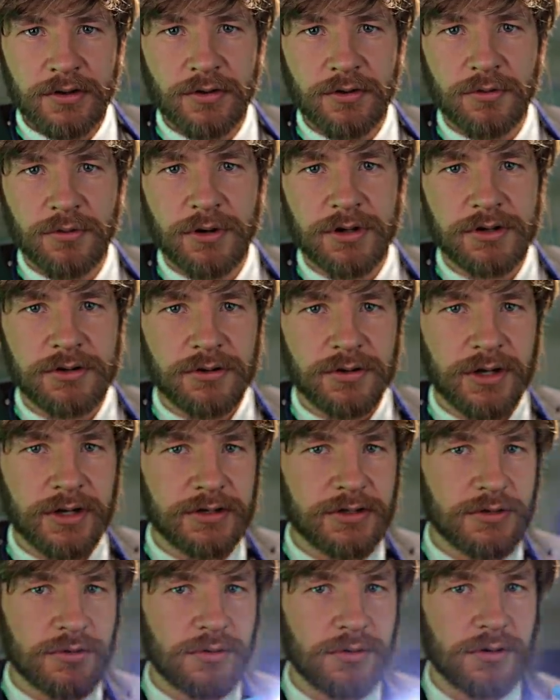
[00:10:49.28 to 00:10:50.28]
you when you
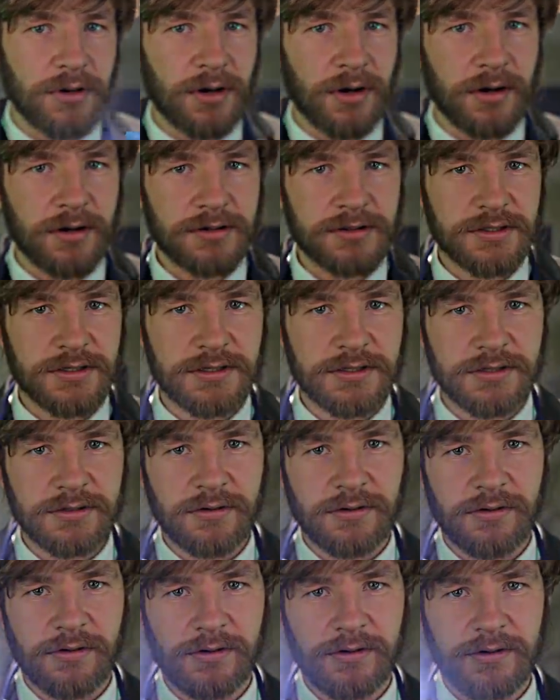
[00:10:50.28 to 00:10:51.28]
get your glasses
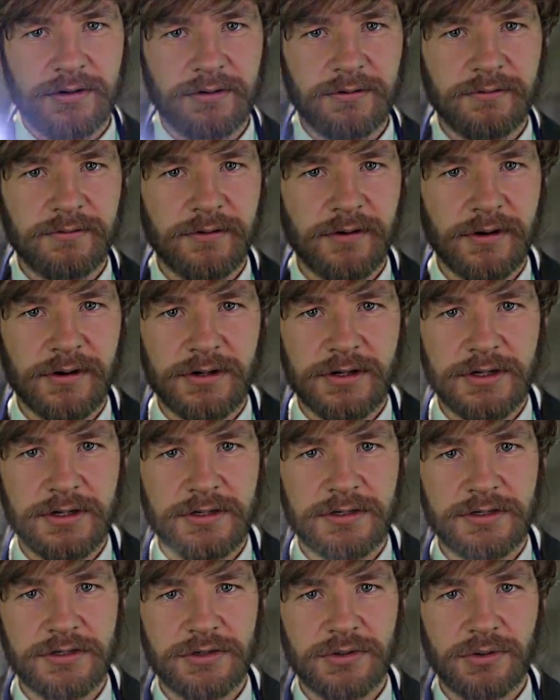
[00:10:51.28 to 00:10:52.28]
on very
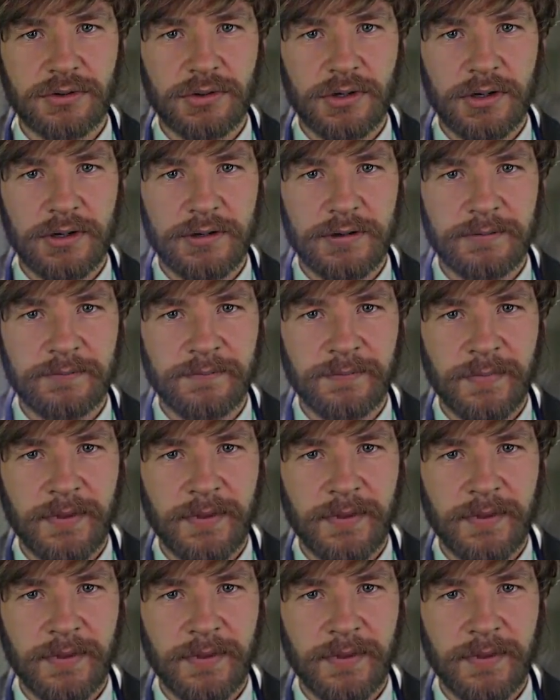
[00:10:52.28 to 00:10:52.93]
shortly.